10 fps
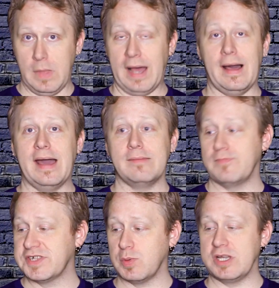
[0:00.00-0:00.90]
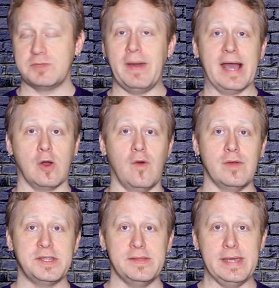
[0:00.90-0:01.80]
I switched back
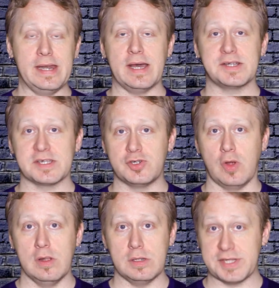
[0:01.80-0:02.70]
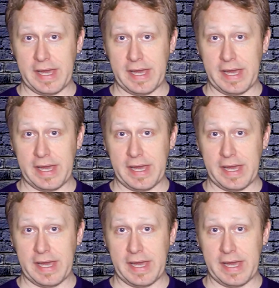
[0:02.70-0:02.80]
over to the Index controllers,